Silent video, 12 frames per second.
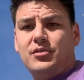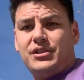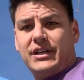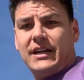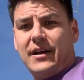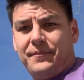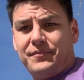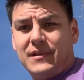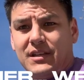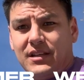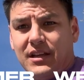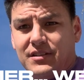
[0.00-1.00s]
check it out.
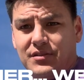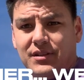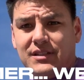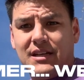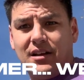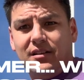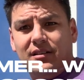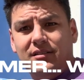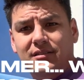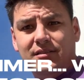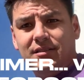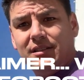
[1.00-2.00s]
As you can tell,
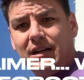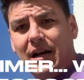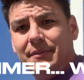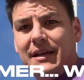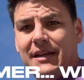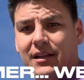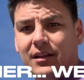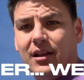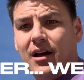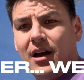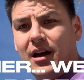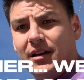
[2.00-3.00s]
I'm getting a
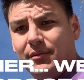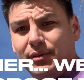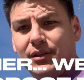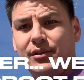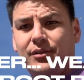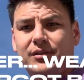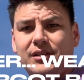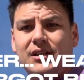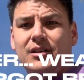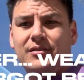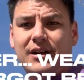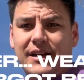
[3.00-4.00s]
lot of blue,
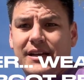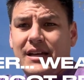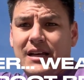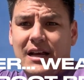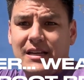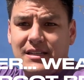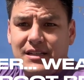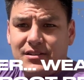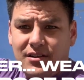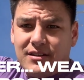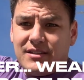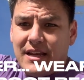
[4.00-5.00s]
right? As I
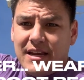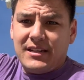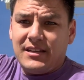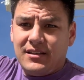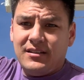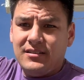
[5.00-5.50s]
start sanding,